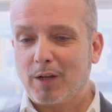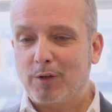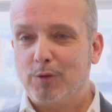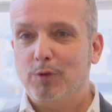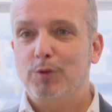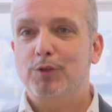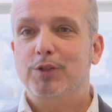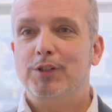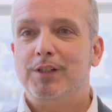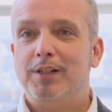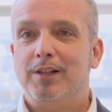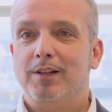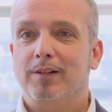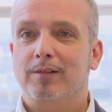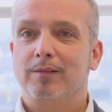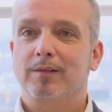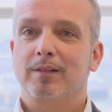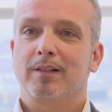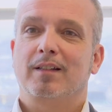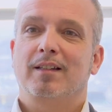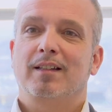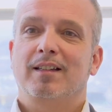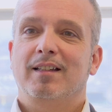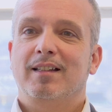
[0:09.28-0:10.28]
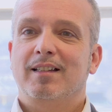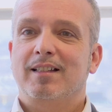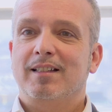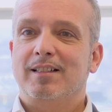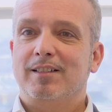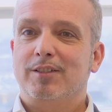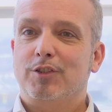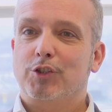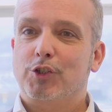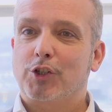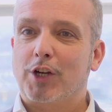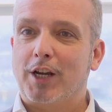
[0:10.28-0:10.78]
good year
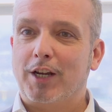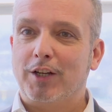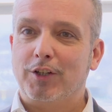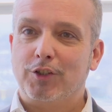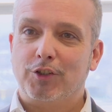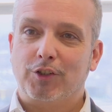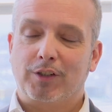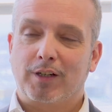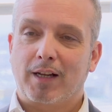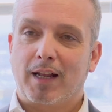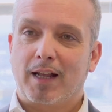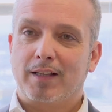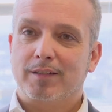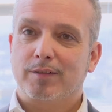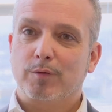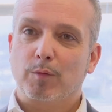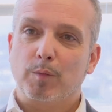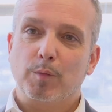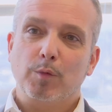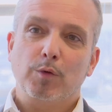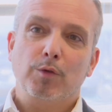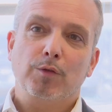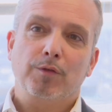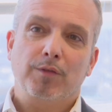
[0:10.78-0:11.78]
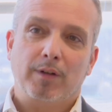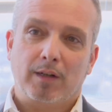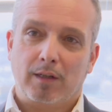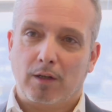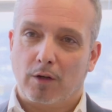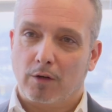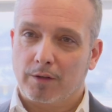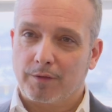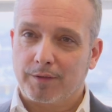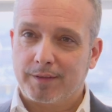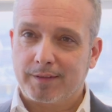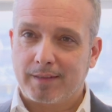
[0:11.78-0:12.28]
is changing as we move
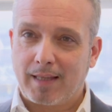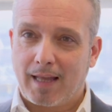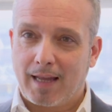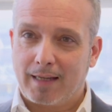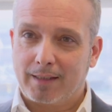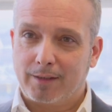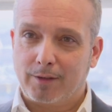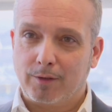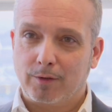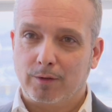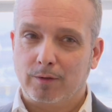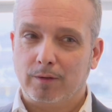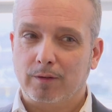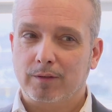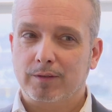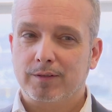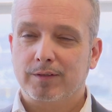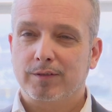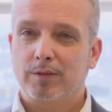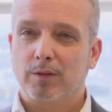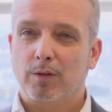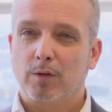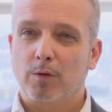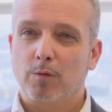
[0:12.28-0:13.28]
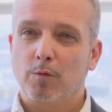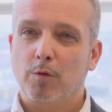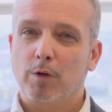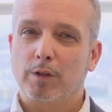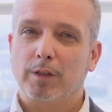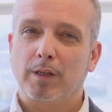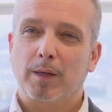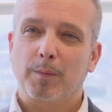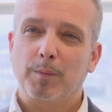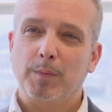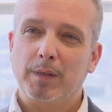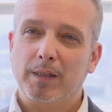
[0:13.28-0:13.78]
along a cycle. So
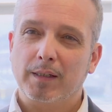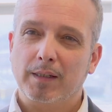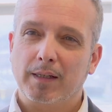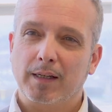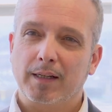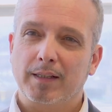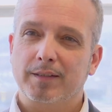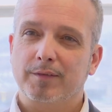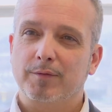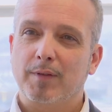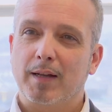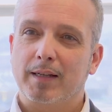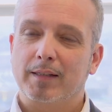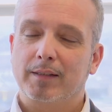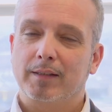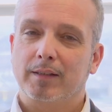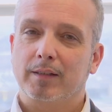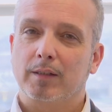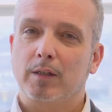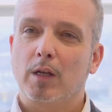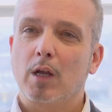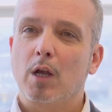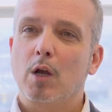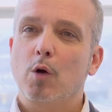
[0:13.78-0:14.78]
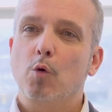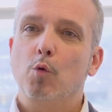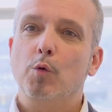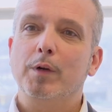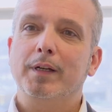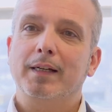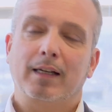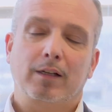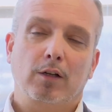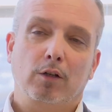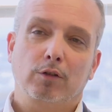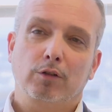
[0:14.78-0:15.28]
what I mean is that we
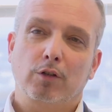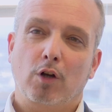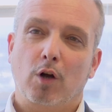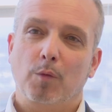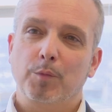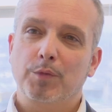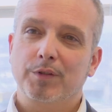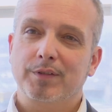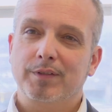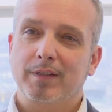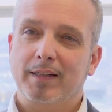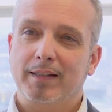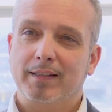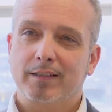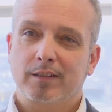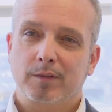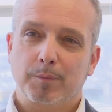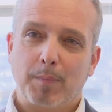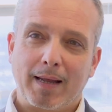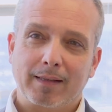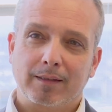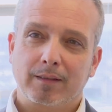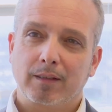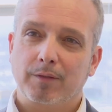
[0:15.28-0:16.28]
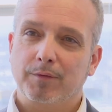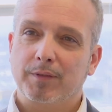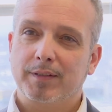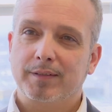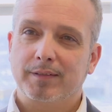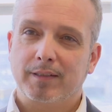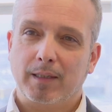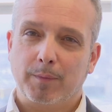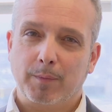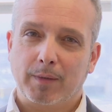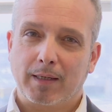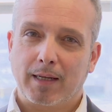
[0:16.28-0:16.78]
cannot obviously expect the
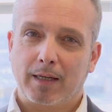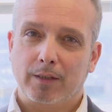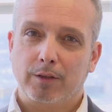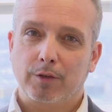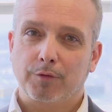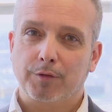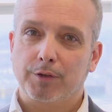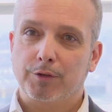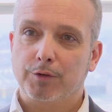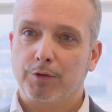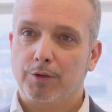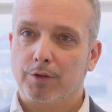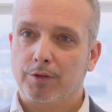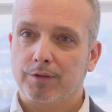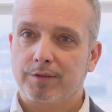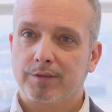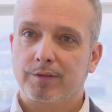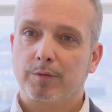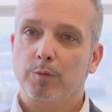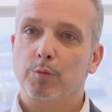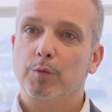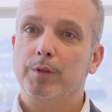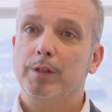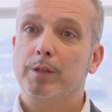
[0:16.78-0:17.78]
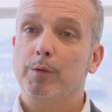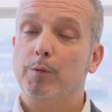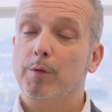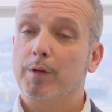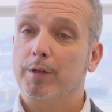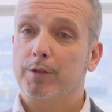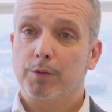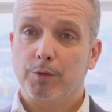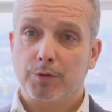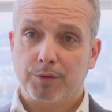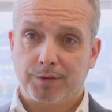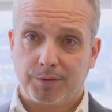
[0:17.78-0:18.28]
same kind of returns we were
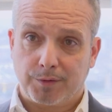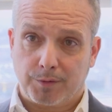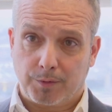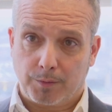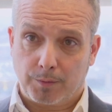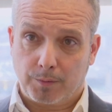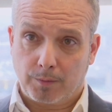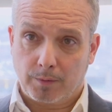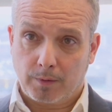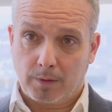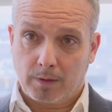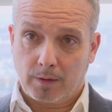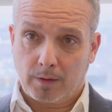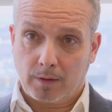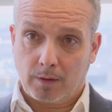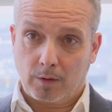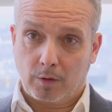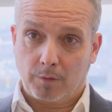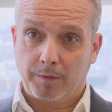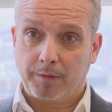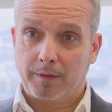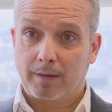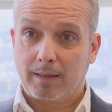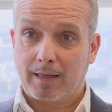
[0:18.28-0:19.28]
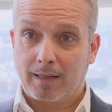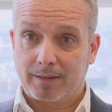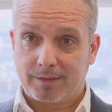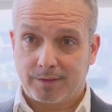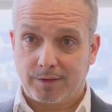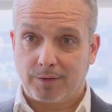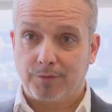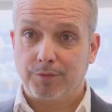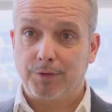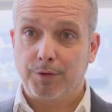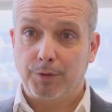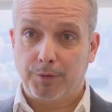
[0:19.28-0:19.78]
used to over the
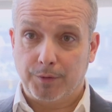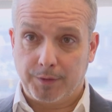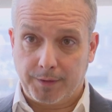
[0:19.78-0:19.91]
last few